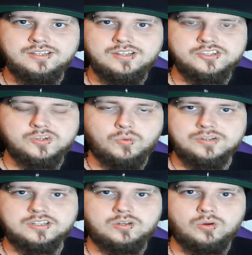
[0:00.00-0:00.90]
So
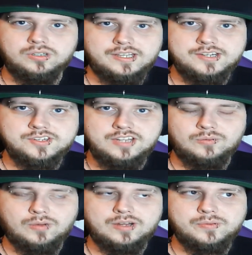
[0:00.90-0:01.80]
where's the correlation
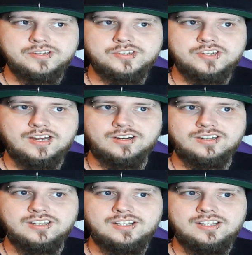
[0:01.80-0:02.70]
there? Why do we
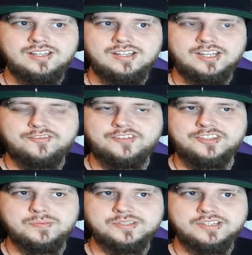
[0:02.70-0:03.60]
share like
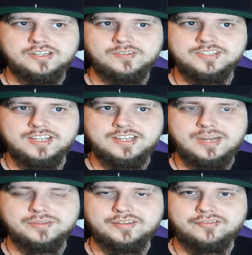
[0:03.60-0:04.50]
50% of our
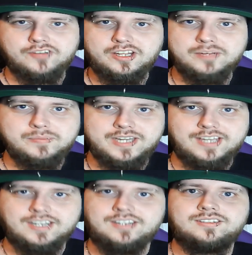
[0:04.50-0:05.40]
DNA with a fucking
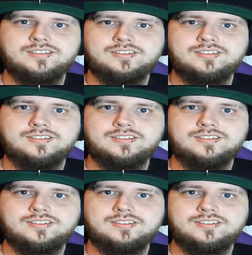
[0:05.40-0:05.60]
banana?